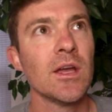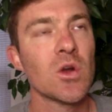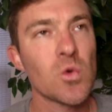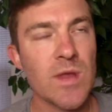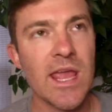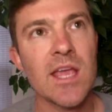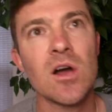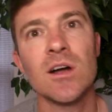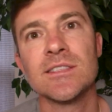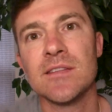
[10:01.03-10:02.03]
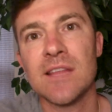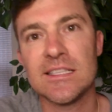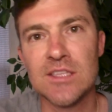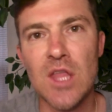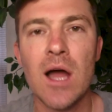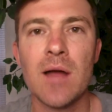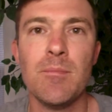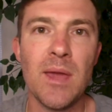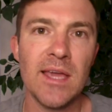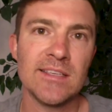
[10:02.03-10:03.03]
create content that's
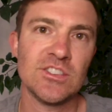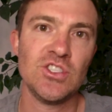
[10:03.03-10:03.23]
not based